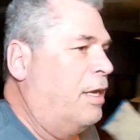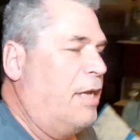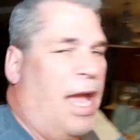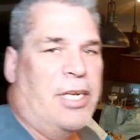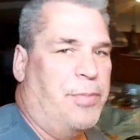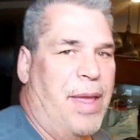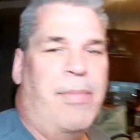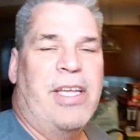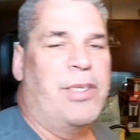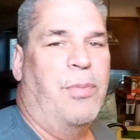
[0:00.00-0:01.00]
gosh,
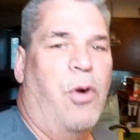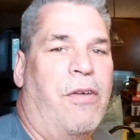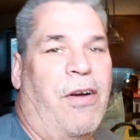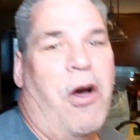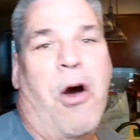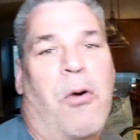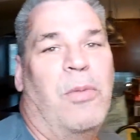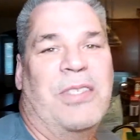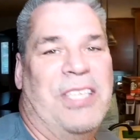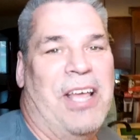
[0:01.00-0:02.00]
maybe it's more of a
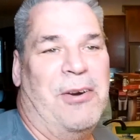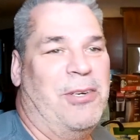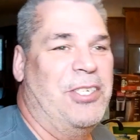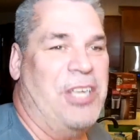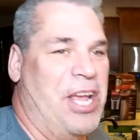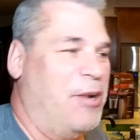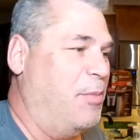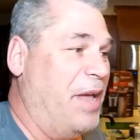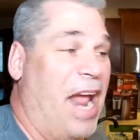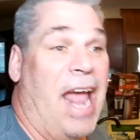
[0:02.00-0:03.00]
homesteader's channel,
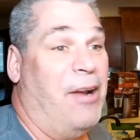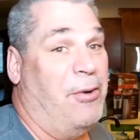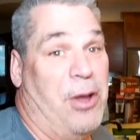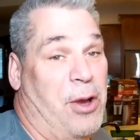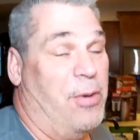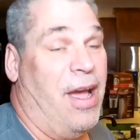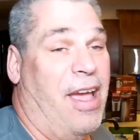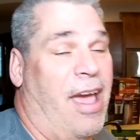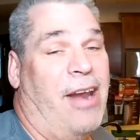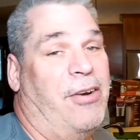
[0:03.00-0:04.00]
but I don't know.
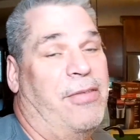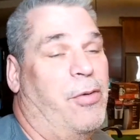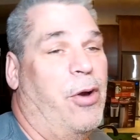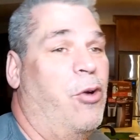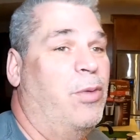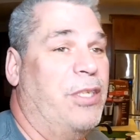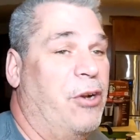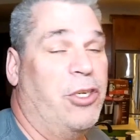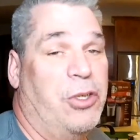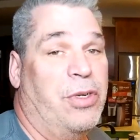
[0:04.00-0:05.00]
I don't even know what
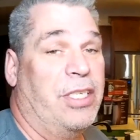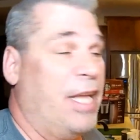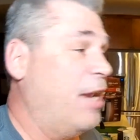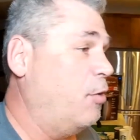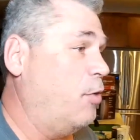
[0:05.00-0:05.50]
homesteaders do, because I